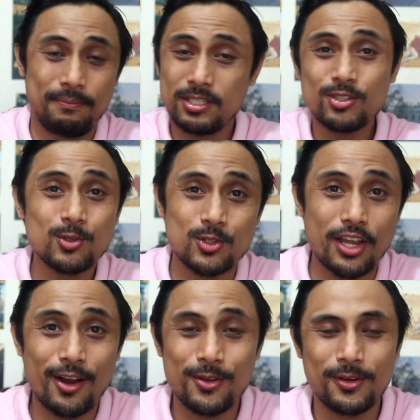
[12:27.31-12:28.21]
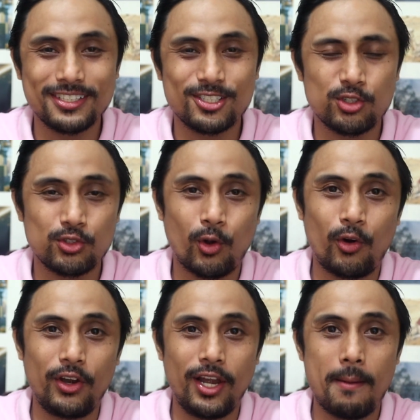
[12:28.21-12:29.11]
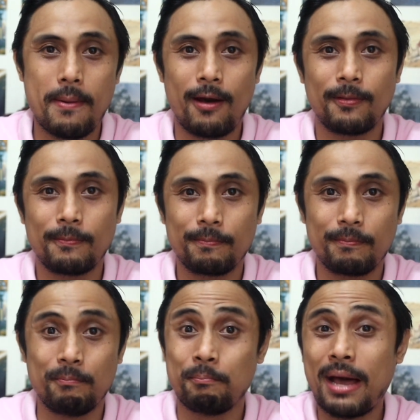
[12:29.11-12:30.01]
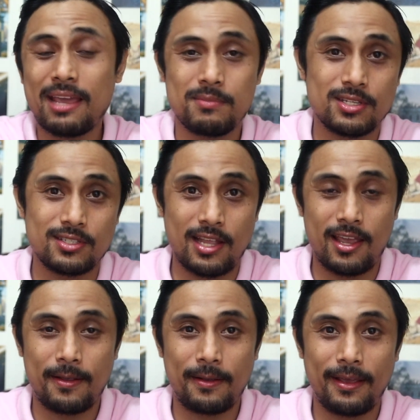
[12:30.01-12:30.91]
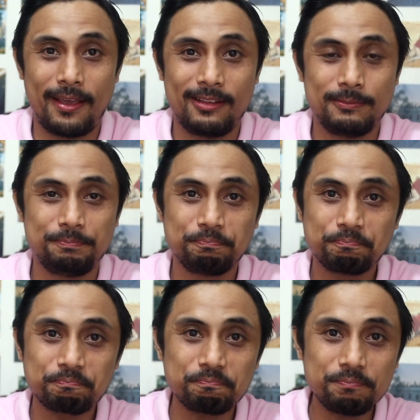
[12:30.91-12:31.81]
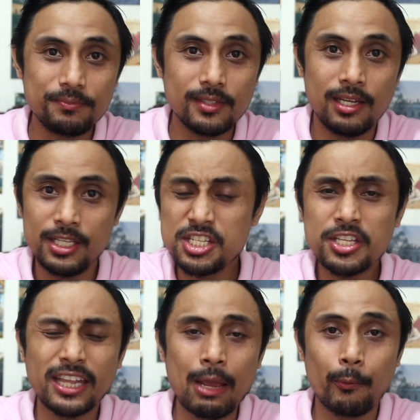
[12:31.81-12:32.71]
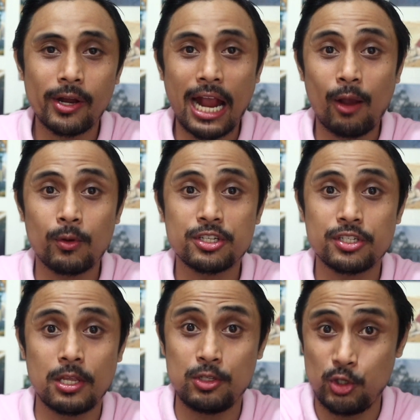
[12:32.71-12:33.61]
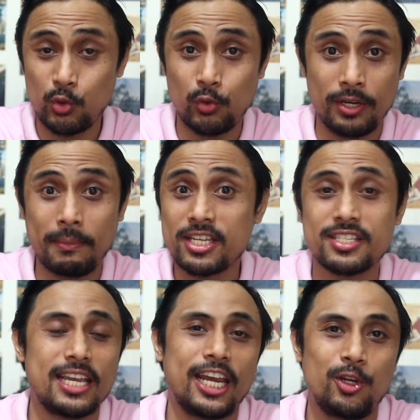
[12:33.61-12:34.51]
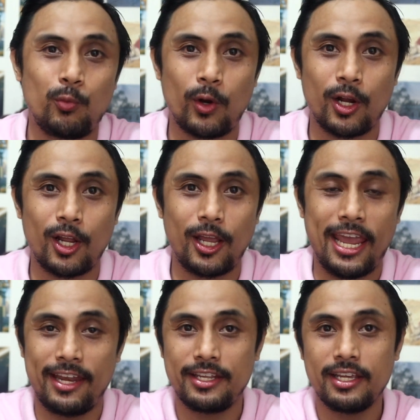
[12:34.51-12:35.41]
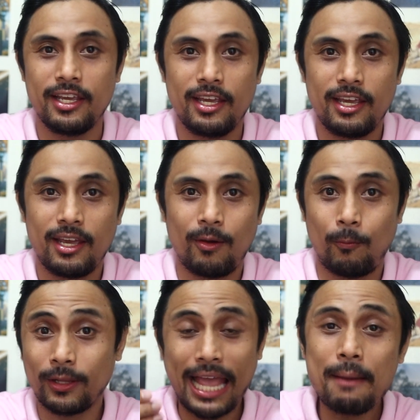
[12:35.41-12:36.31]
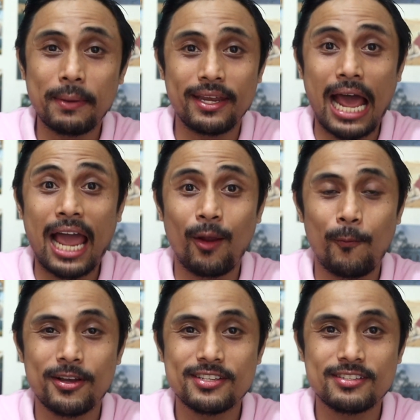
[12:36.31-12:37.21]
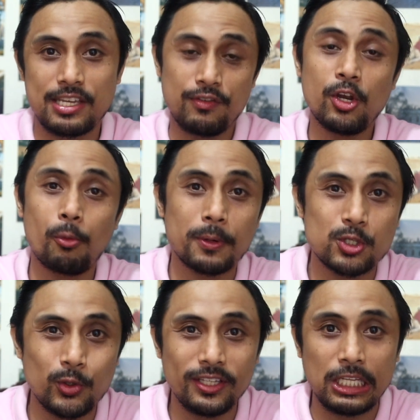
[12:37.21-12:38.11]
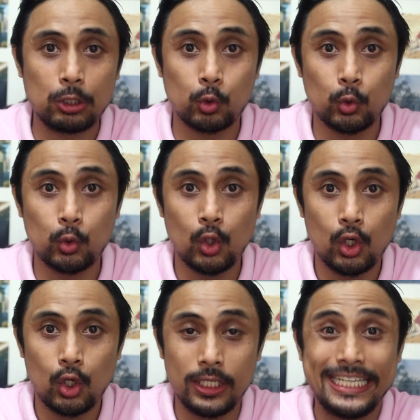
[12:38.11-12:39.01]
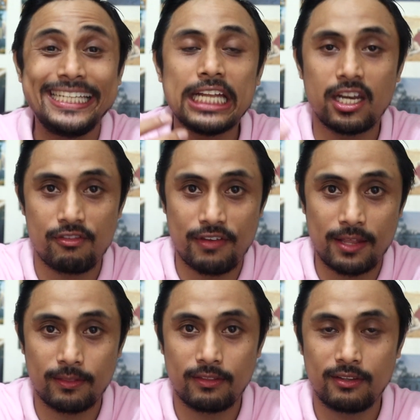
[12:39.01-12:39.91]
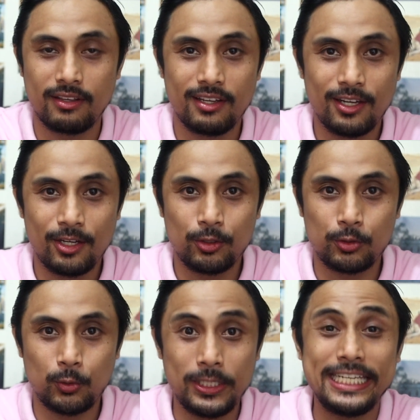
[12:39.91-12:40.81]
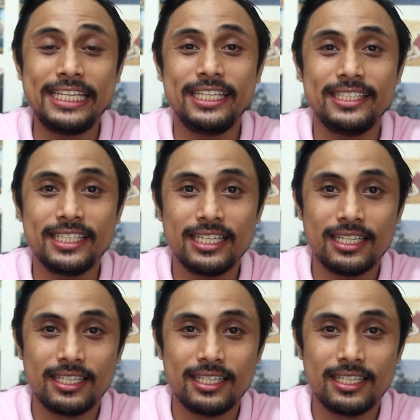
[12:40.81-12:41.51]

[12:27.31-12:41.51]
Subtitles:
But just to share you a story about my mistake, and this is the time where I was new in my second work. And what happened, I was given an opportunity to lead an event, to lead